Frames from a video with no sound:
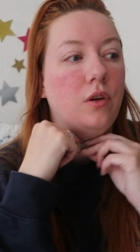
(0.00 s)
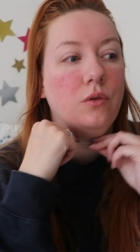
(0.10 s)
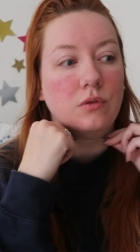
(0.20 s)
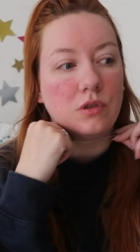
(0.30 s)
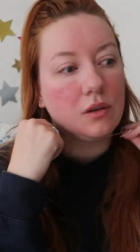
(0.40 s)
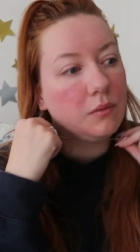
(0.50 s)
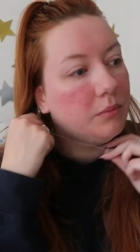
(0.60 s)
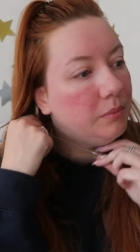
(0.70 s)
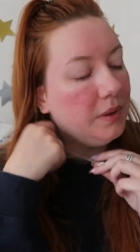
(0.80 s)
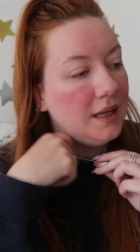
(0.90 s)
those
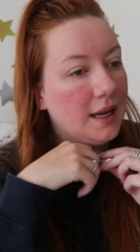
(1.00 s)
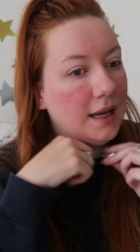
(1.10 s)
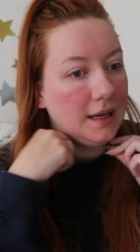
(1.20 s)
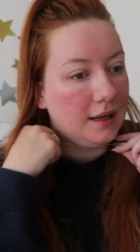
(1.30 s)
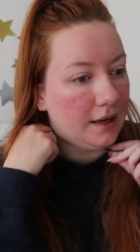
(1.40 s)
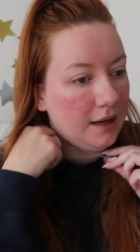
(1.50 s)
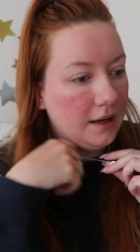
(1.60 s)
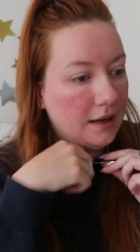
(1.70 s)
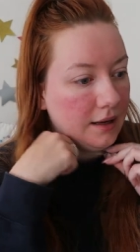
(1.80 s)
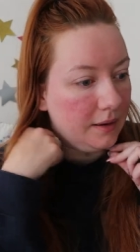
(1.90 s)
being
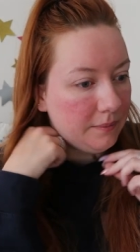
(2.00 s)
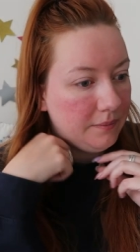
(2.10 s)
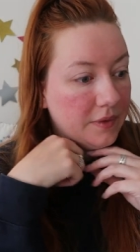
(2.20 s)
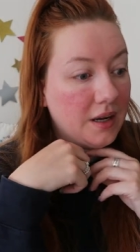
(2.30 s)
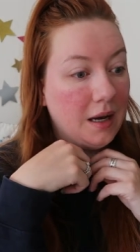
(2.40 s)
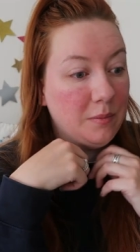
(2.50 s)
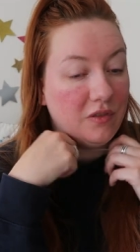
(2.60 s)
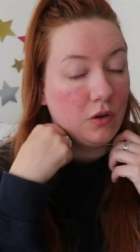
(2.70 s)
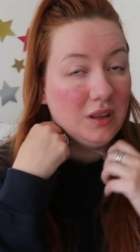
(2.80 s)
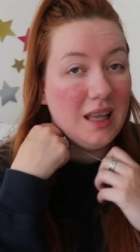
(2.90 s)
um, the night
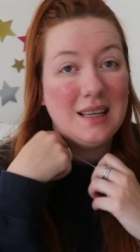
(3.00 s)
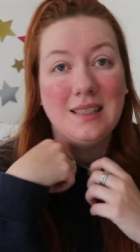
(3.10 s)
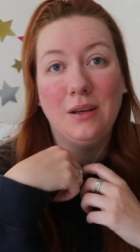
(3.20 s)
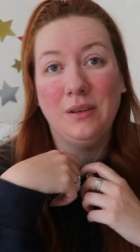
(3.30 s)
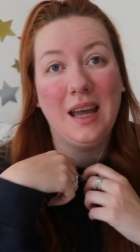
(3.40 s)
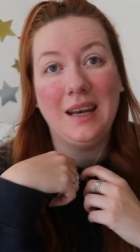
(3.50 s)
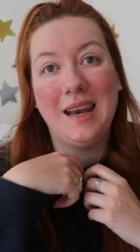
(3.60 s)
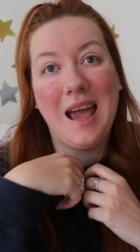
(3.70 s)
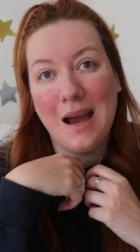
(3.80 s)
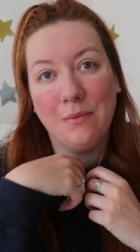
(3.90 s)
before last I only had
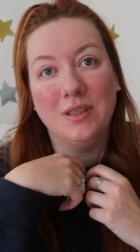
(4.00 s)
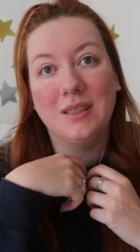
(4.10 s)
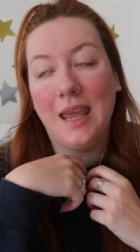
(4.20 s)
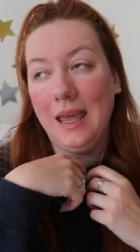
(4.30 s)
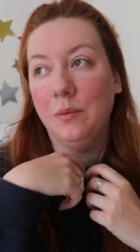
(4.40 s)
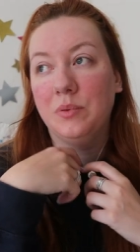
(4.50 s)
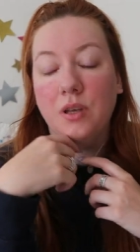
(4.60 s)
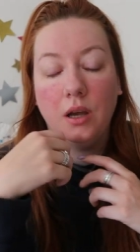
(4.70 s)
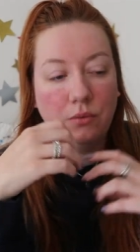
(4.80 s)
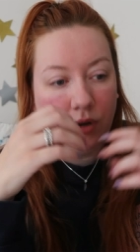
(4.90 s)
an hour's kip
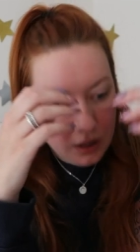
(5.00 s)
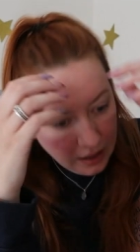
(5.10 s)
so